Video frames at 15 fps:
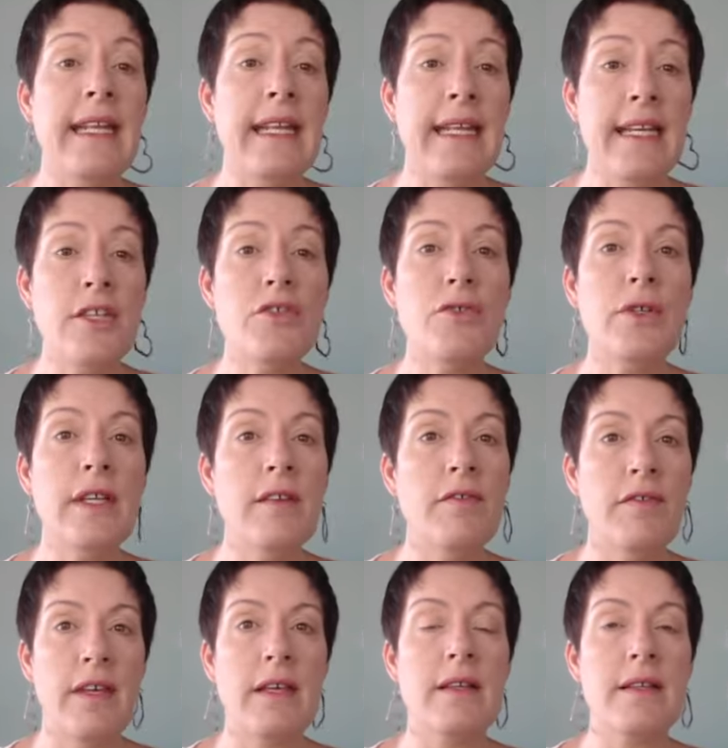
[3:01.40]
literally
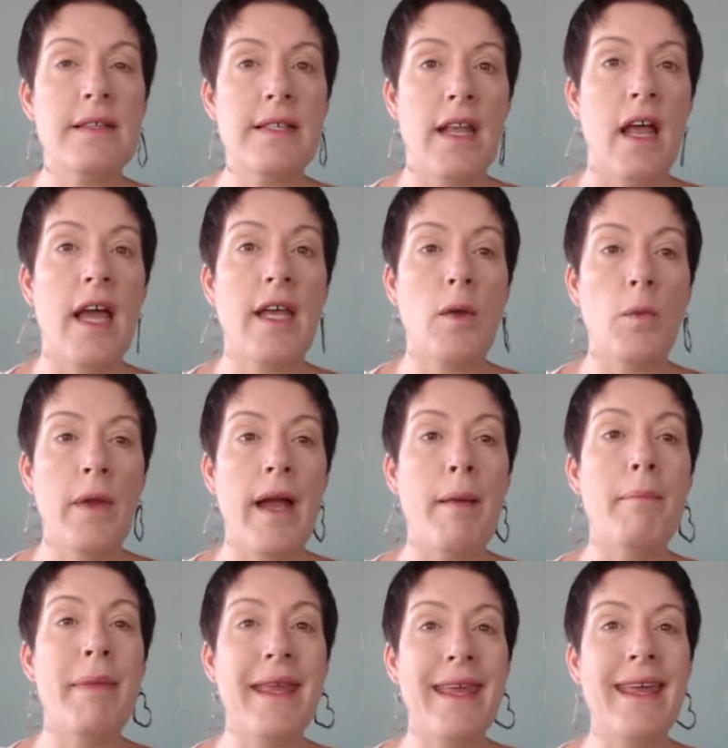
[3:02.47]
feels like we
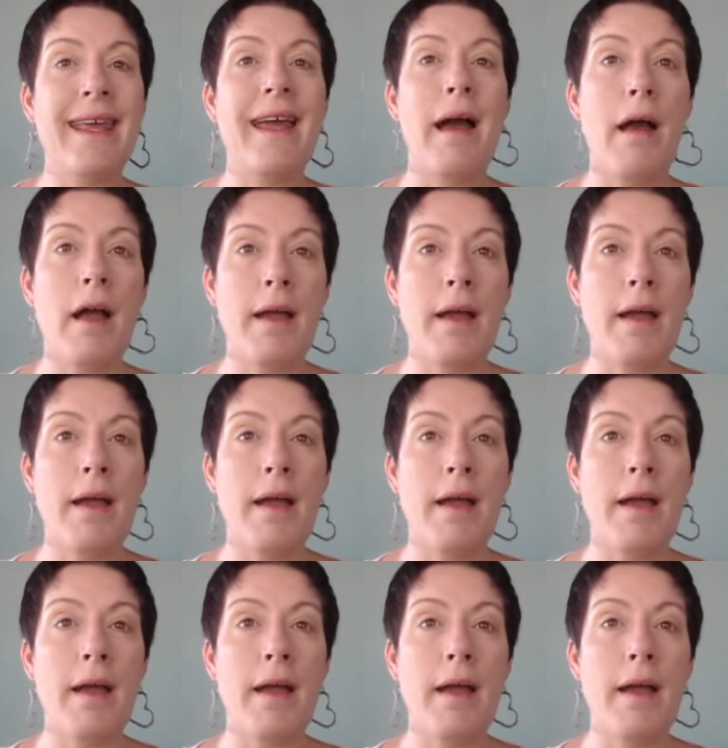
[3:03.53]
are being